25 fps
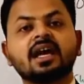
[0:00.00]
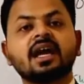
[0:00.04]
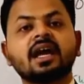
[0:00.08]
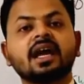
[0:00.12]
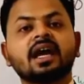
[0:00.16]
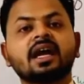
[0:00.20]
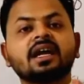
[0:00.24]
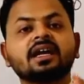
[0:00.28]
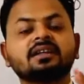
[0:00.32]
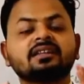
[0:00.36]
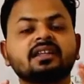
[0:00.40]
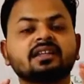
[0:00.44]

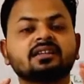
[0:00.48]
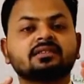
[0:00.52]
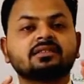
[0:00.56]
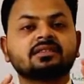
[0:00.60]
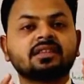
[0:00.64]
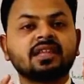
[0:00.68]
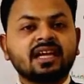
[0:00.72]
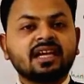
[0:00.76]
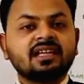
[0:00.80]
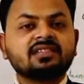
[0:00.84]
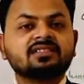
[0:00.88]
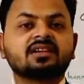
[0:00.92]
and the
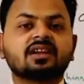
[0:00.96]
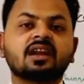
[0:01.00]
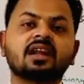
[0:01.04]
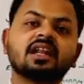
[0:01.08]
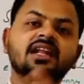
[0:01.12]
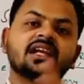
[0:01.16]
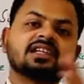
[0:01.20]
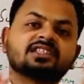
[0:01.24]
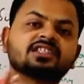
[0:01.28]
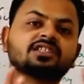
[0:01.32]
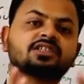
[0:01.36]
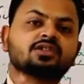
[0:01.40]
things
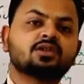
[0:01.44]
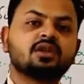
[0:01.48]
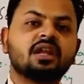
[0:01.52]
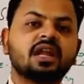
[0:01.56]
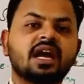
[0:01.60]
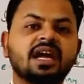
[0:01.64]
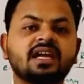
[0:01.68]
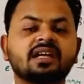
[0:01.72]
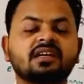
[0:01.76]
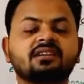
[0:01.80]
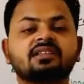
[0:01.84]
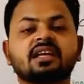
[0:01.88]
related to
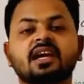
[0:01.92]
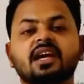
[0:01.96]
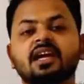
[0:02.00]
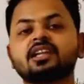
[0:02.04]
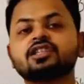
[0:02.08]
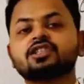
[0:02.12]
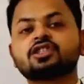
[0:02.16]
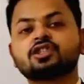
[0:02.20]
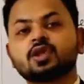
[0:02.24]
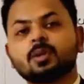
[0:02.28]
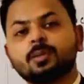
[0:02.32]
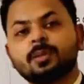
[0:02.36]
light, the
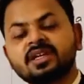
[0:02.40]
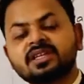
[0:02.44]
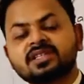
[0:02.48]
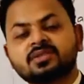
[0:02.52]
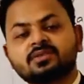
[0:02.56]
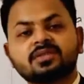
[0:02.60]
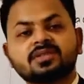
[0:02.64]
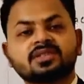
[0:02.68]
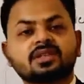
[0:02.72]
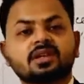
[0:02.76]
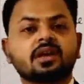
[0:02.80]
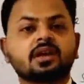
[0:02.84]

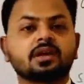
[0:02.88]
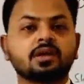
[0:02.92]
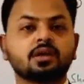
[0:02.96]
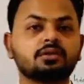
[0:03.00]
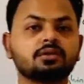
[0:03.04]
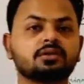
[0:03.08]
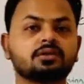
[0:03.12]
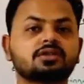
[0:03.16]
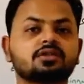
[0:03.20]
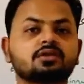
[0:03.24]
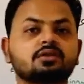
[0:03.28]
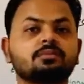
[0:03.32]
instruments which are
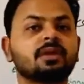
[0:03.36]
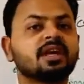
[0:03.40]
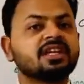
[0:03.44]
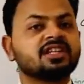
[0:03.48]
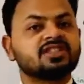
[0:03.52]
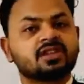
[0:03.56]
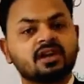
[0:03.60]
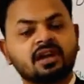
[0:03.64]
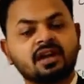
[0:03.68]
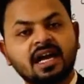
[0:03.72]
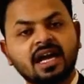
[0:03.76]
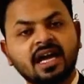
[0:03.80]
used to
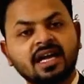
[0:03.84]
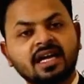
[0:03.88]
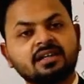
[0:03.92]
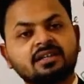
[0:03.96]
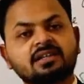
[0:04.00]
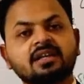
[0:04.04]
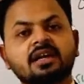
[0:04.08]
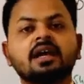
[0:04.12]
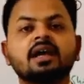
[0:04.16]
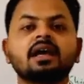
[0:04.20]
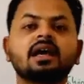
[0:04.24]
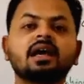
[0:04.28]
measure
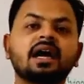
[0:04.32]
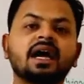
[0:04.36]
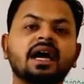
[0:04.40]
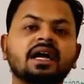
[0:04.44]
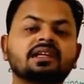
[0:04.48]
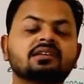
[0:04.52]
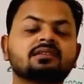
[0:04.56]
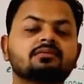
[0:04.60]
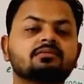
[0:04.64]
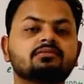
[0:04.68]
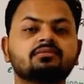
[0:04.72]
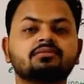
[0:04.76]
light
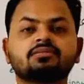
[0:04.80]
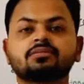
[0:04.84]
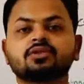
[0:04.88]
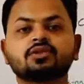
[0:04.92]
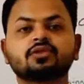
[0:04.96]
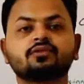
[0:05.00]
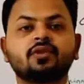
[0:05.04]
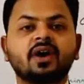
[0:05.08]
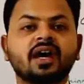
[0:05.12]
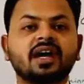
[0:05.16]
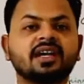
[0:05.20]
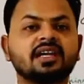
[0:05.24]
and
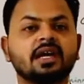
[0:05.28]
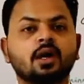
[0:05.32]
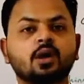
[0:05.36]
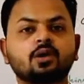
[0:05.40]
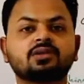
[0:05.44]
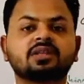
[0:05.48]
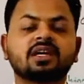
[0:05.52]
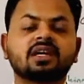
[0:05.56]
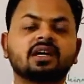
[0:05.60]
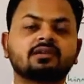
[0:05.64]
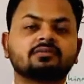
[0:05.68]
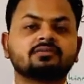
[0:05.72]
to find
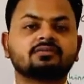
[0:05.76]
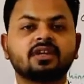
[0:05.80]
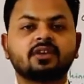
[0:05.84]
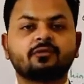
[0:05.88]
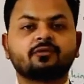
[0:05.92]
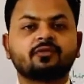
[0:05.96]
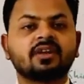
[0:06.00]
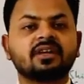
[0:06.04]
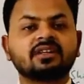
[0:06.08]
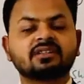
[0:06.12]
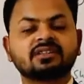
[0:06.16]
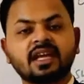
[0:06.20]
out the
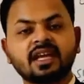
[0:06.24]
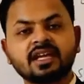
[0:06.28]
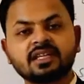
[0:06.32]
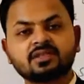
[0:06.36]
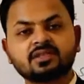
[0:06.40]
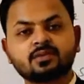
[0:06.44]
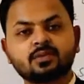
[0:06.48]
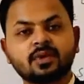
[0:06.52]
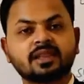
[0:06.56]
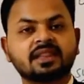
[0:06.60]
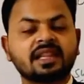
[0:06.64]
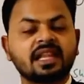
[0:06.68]
different
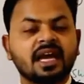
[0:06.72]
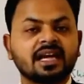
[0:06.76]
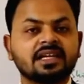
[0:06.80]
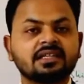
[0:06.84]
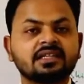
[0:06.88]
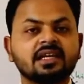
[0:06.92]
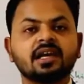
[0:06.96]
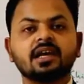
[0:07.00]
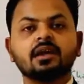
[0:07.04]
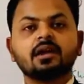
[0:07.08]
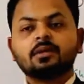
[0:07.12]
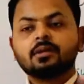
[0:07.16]
things with
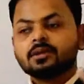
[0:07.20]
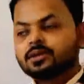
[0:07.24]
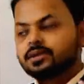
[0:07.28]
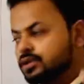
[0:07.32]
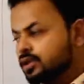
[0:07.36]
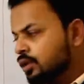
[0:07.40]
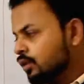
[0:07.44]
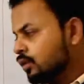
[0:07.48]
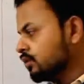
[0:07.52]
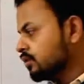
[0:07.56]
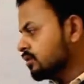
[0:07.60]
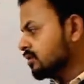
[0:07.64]
light.
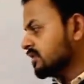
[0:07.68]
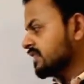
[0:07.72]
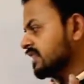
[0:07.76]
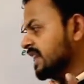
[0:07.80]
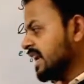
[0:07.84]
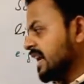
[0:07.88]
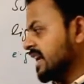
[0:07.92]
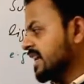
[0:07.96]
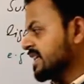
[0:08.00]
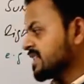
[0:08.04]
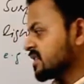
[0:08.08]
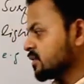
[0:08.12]
So
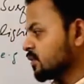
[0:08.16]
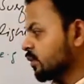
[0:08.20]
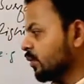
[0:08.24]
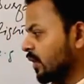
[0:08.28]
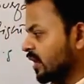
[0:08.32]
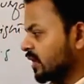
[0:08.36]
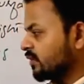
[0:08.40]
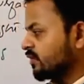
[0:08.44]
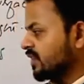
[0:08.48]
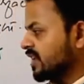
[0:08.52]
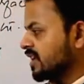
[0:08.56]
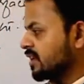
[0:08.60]
that is
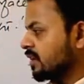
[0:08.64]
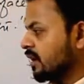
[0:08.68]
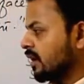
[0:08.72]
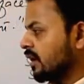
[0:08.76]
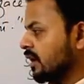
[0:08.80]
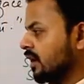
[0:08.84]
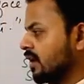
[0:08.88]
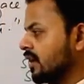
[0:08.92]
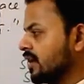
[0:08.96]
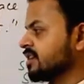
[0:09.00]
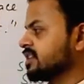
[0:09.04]
what we call